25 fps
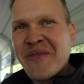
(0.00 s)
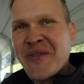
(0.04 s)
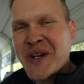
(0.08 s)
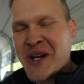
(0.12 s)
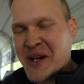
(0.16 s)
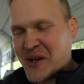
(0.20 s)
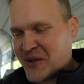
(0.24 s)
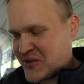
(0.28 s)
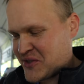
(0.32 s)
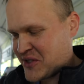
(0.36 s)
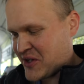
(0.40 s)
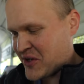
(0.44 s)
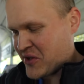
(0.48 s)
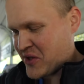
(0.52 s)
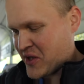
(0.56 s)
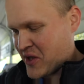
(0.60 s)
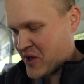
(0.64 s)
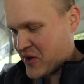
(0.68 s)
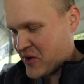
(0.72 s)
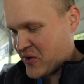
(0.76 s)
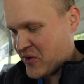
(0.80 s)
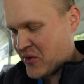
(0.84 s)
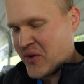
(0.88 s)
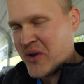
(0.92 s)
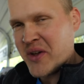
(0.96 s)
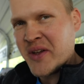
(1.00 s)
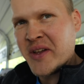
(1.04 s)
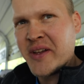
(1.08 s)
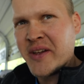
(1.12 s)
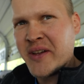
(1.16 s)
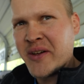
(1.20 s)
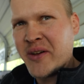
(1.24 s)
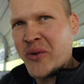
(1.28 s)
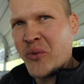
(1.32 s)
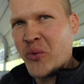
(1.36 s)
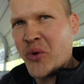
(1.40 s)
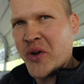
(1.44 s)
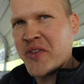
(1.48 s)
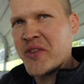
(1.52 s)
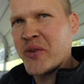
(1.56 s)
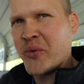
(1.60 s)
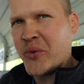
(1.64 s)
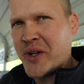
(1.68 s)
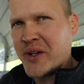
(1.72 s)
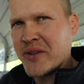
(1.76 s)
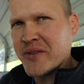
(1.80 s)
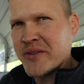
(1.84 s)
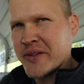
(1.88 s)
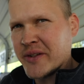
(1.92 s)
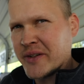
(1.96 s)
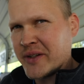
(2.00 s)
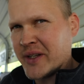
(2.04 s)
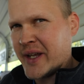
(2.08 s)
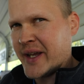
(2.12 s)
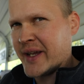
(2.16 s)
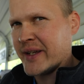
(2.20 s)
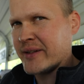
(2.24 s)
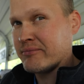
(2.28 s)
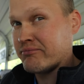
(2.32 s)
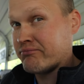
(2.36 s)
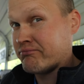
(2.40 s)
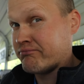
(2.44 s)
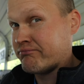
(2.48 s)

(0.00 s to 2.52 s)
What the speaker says: I'd show y'all what the welds look like.